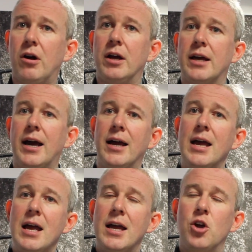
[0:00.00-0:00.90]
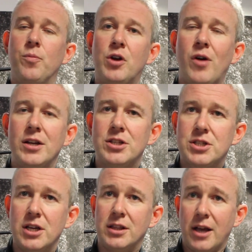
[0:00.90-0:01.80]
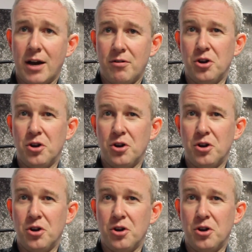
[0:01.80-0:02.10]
like that, it would be great to sit there